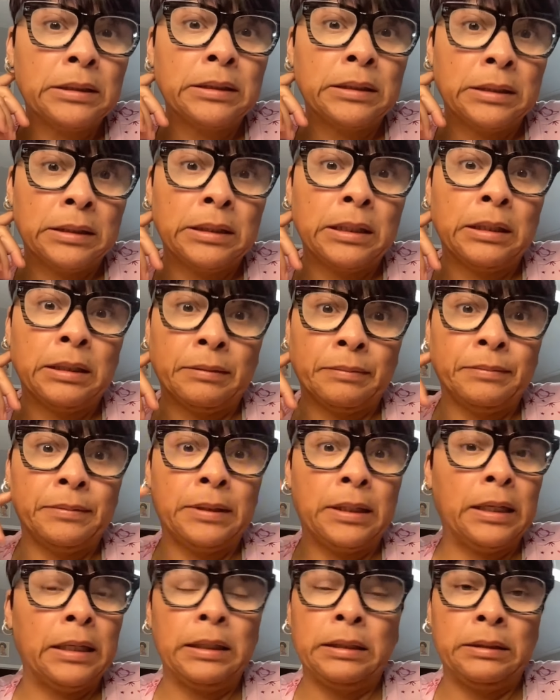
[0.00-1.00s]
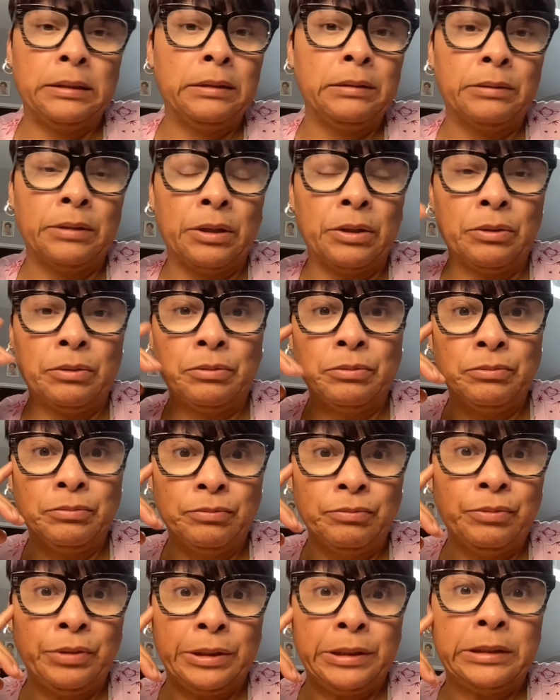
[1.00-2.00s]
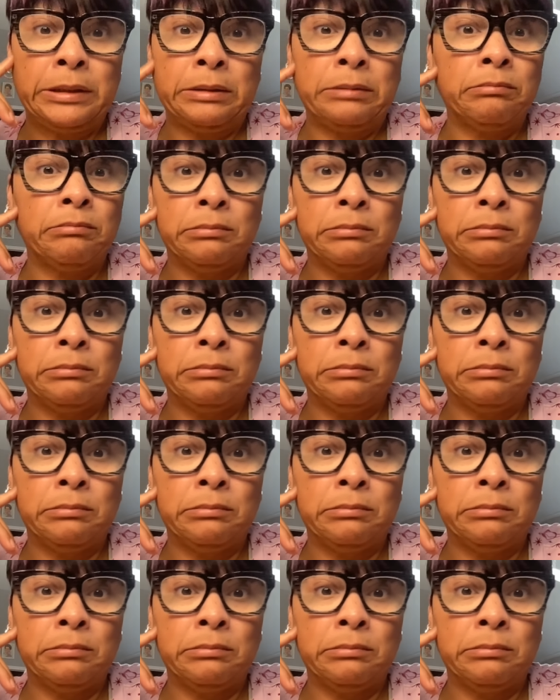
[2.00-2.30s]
stuff that you know was,